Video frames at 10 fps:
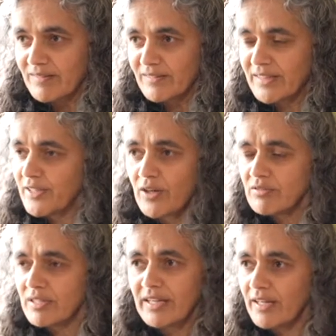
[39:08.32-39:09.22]
They
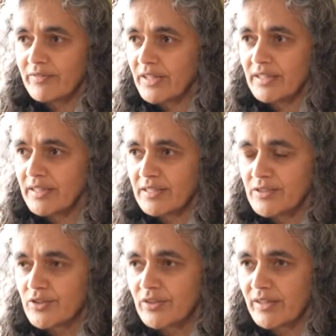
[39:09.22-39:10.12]
don't have any
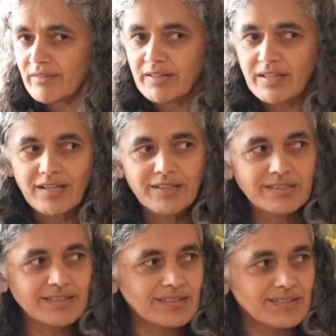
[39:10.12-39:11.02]
enduring
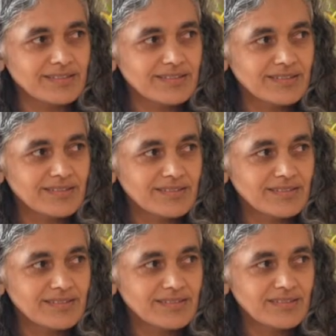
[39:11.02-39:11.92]
reality.
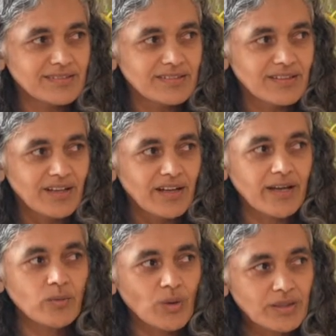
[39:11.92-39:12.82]

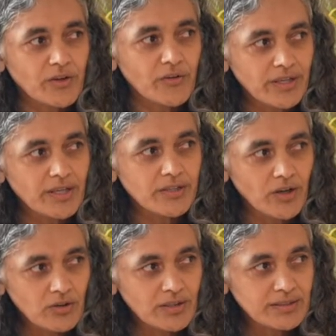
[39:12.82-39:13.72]
And what Kriya
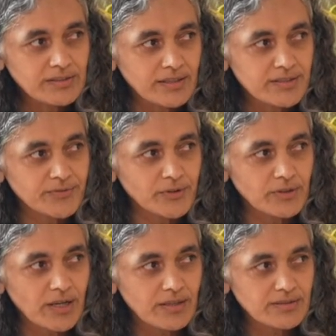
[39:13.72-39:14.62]
Yoga does
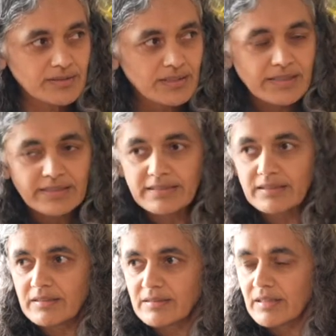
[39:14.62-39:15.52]
for us
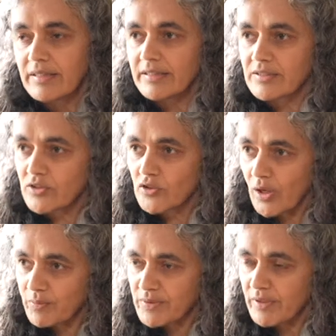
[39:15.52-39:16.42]
is it
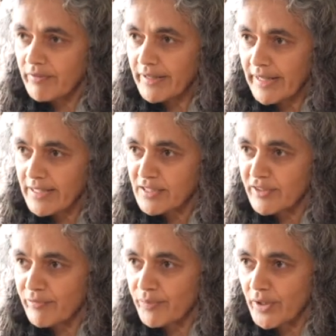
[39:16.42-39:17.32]
stops the
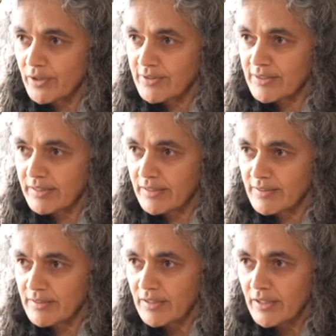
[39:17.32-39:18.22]
reactive
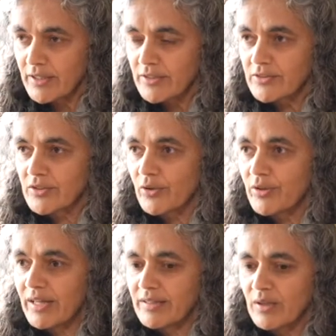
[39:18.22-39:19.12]
process so
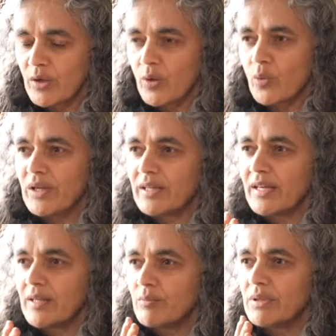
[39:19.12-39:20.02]
that we
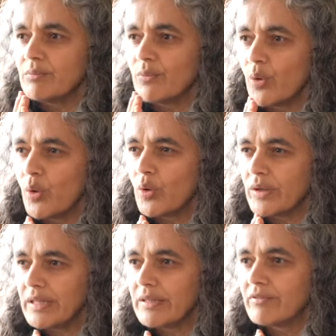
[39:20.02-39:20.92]
can be more
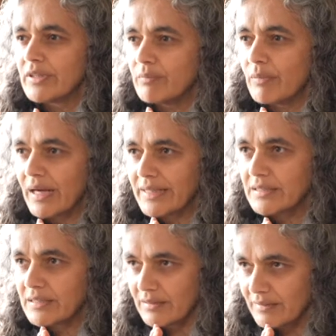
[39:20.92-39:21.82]

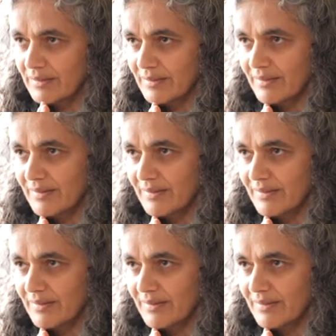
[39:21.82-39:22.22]
even-minded.